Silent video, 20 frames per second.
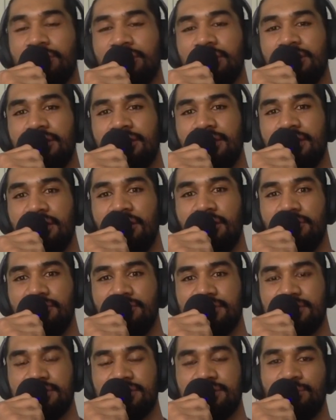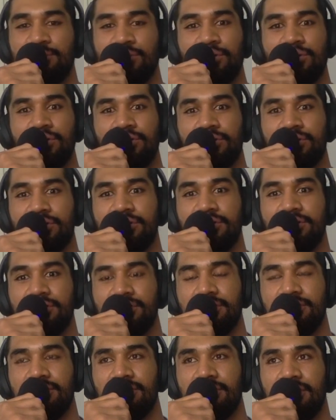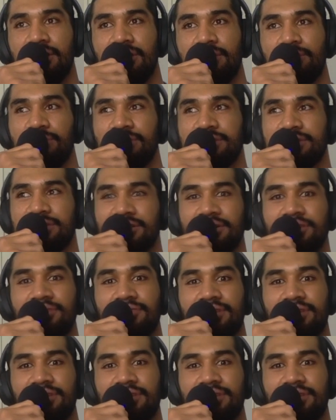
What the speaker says: out of their office and we were like pissed off.